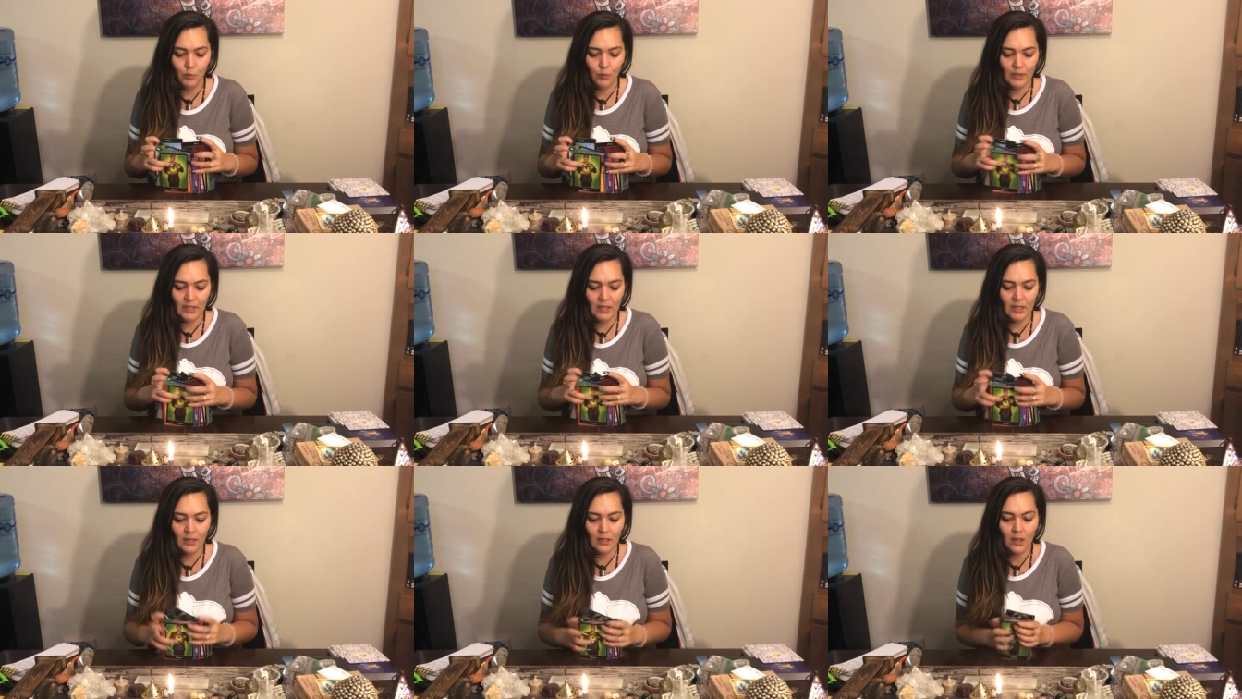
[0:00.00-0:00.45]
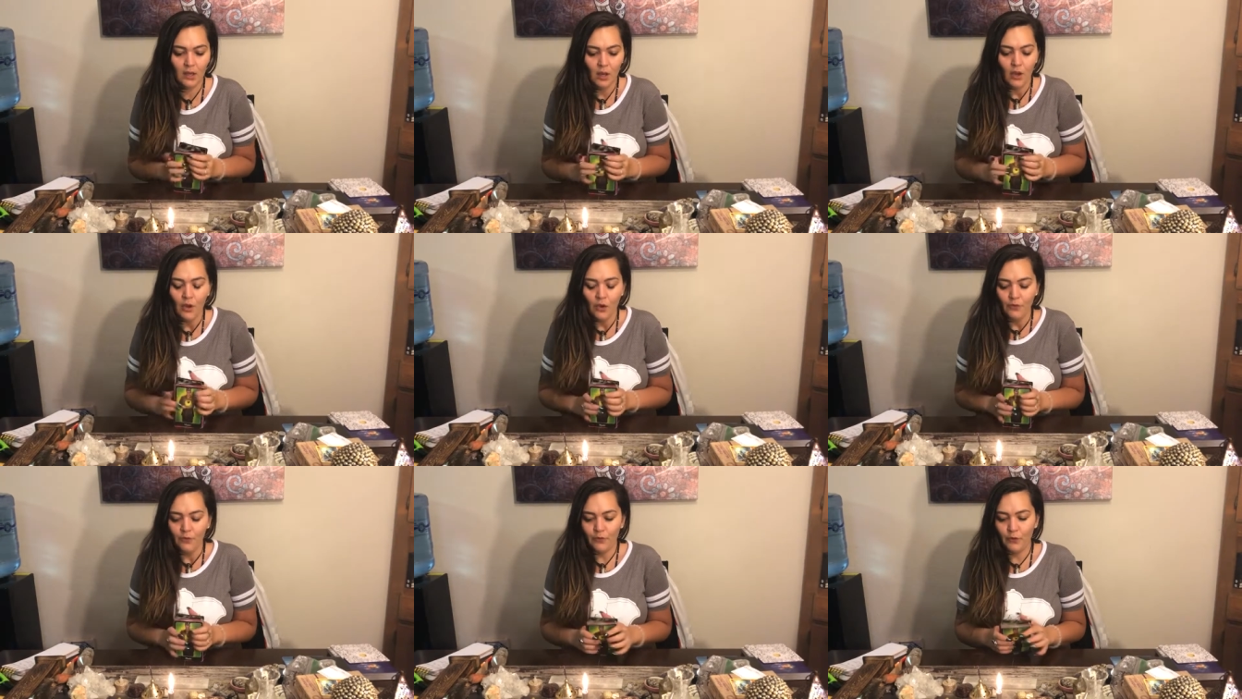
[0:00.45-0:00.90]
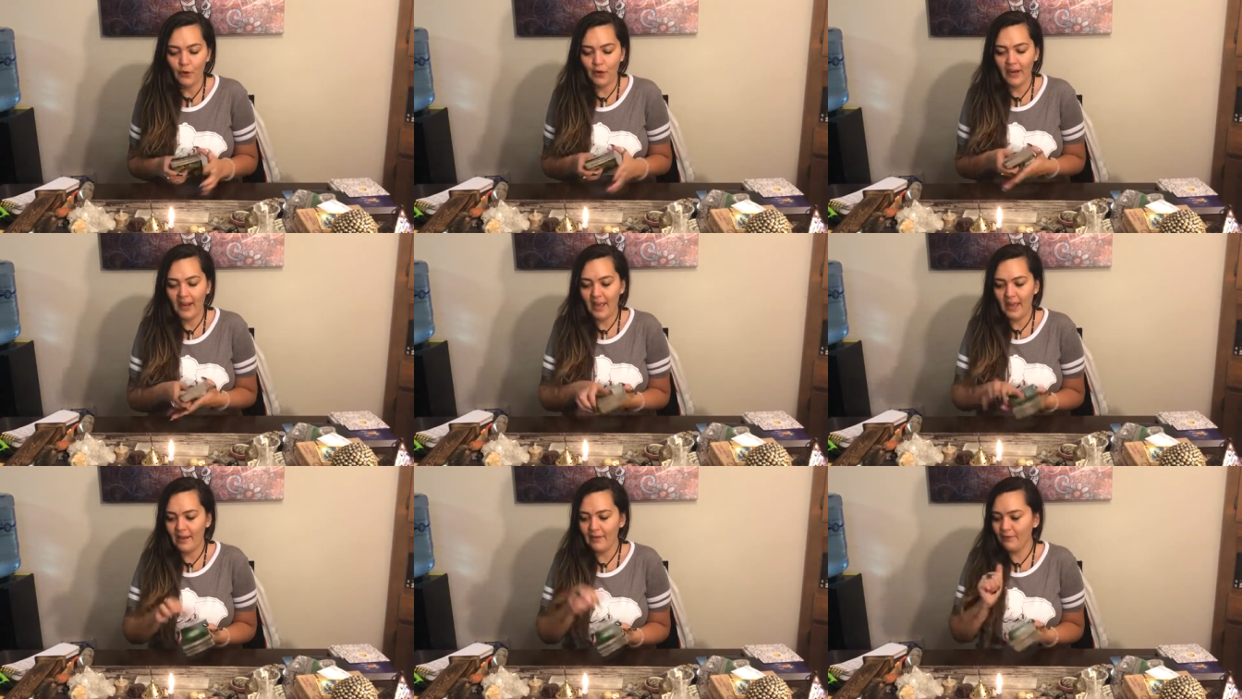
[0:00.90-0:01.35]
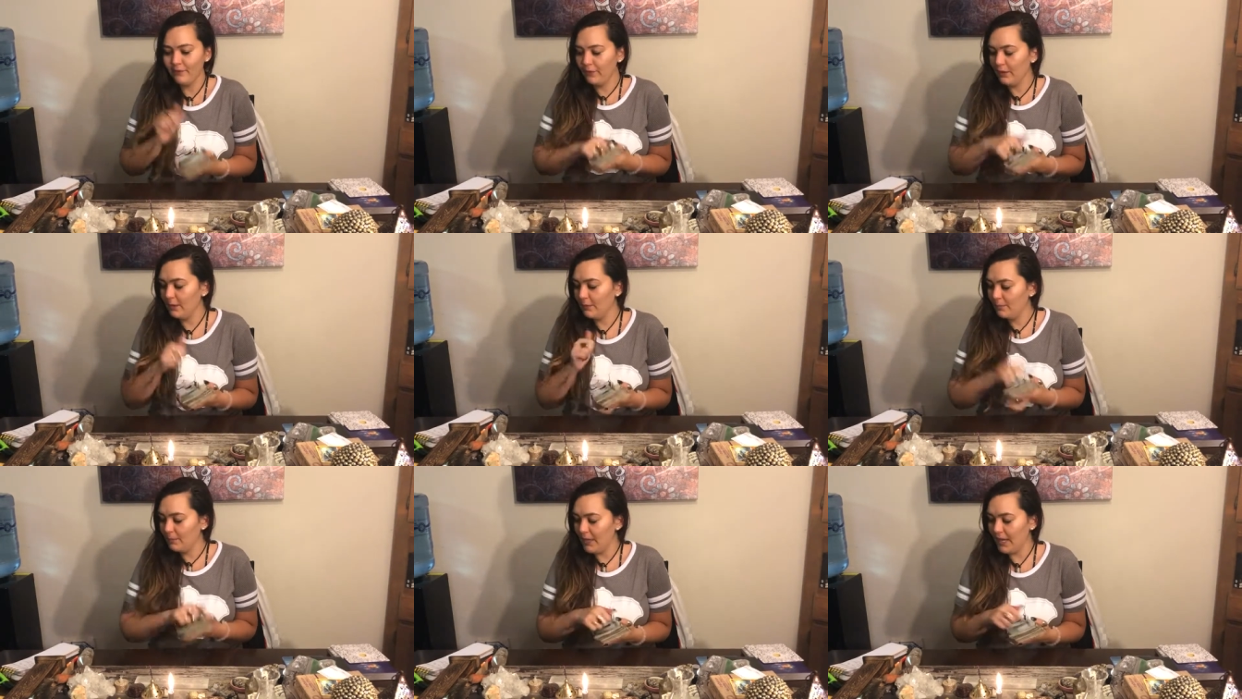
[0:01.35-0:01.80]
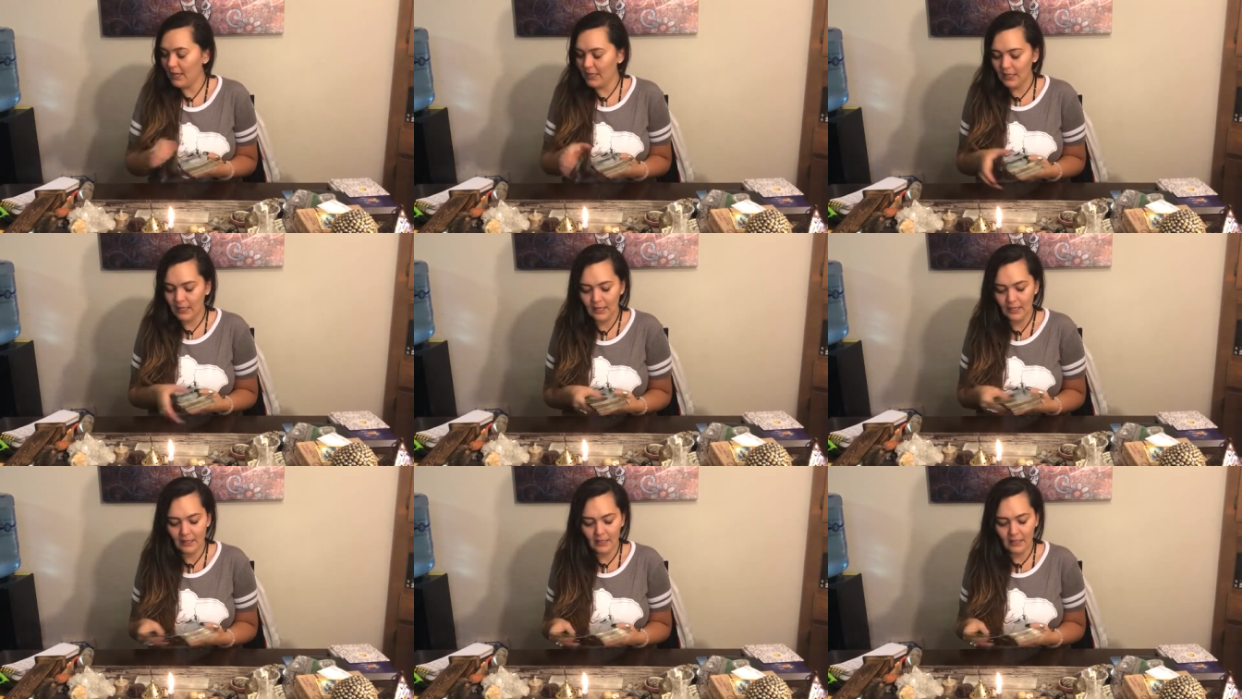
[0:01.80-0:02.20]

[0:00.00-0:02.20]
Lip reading: week for everybody,